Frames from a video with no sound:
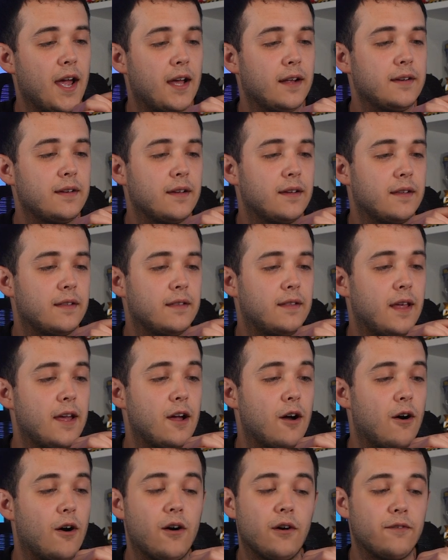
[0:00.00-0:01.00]
and
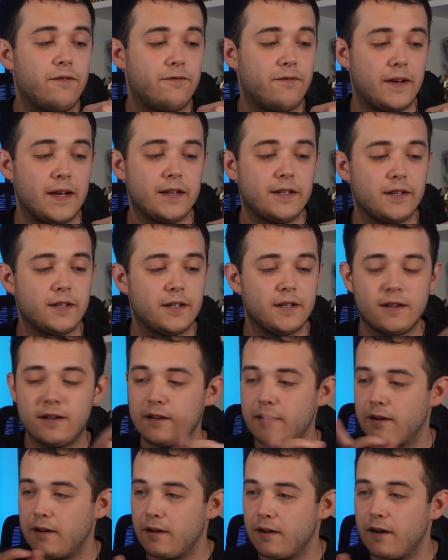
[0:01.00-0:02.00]
they all fit
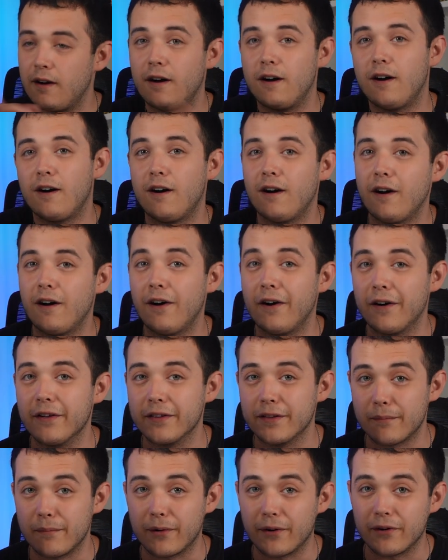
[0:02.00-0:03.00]

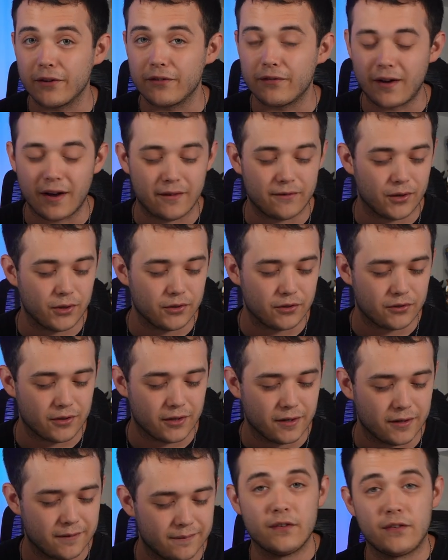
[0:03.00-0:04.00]
on the Mars 5
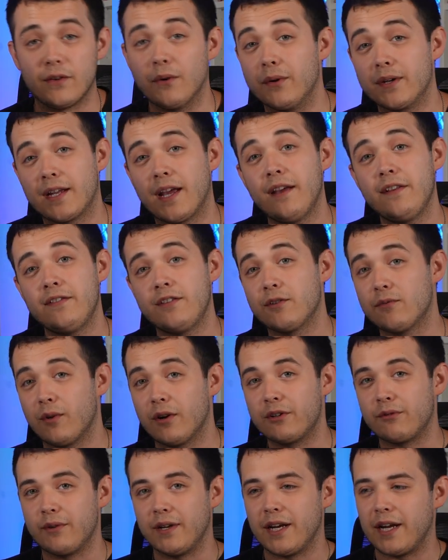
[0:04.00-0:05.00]
Ultra. So in case you're
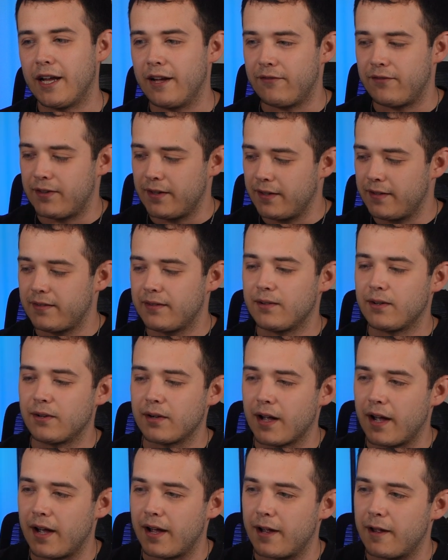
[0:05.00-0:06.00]
wondering if this little
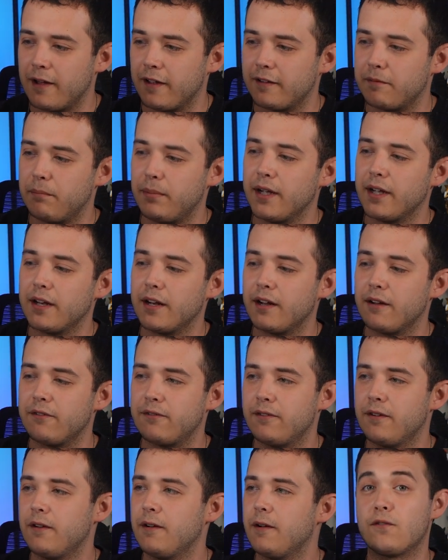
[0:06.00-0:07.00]
guy is big
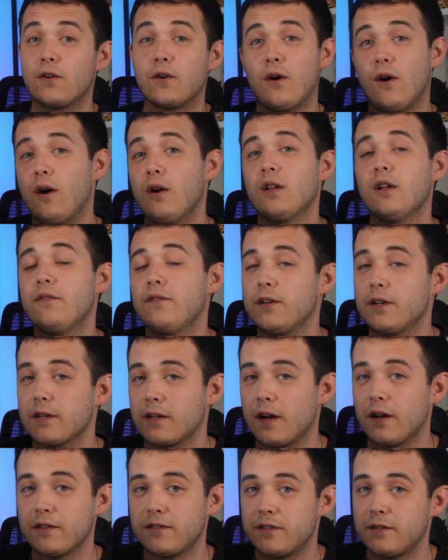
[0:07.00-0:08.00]
enough for all of your
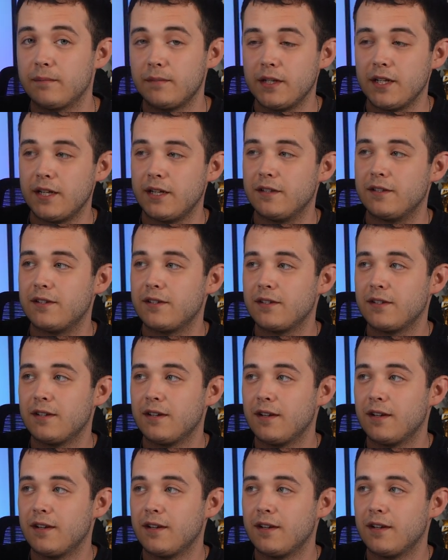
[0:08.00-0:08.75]
custom needs,